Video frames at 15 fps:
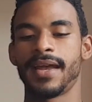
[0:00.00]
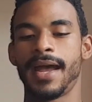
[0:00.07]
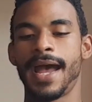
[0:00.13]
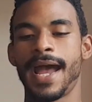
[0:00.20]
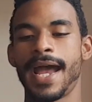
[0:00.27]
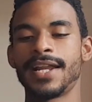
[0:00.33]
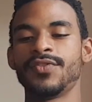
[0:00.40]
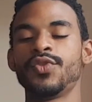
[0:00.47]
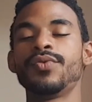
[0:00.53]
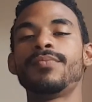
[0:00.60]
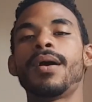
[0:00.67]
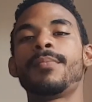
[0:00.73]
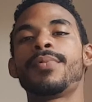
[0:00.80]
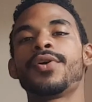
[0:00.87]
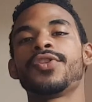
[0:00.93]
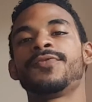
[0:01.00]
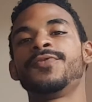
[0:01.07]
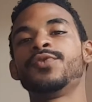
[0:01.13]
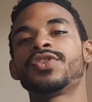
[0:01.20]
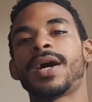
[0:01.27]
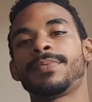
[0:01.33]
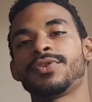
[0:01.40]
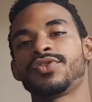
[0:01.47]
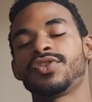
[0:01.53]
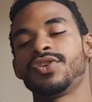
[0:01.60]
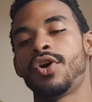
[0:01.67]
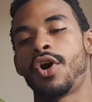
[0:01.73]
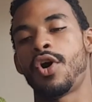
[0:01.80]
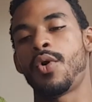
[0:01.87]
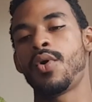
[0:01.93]
And you remember a few chapters
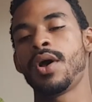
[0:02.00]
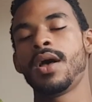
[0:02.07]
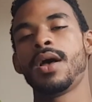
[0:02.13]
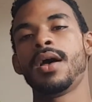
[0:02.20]
ago,